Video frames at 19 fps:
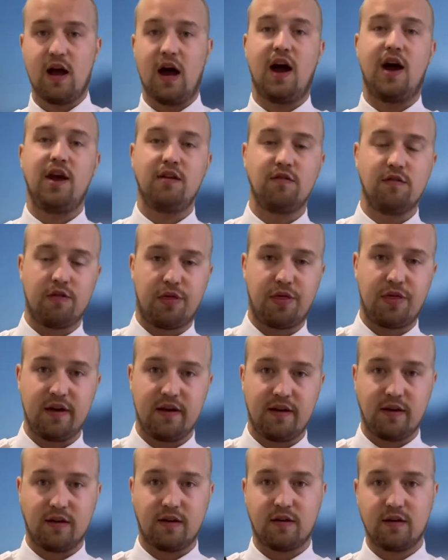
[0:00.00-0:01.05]
I don't
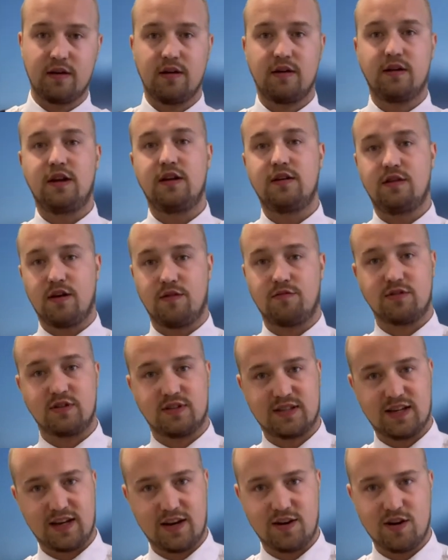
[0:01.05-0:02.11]
think that they will
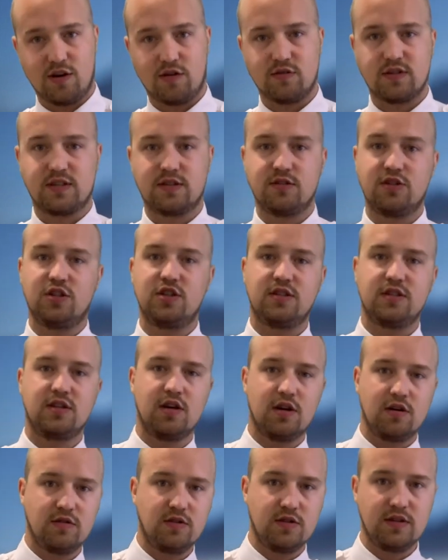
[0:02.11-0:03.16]
say no, so just
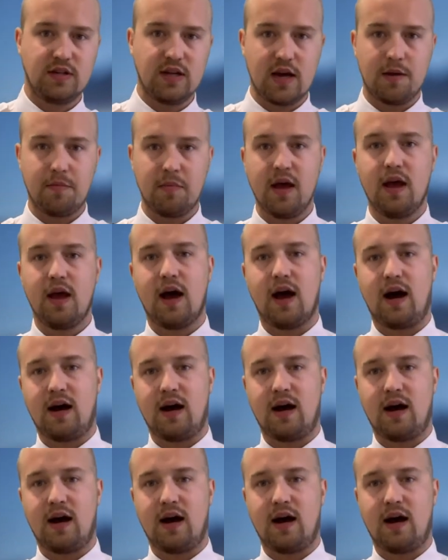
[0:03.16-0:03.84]
go to them,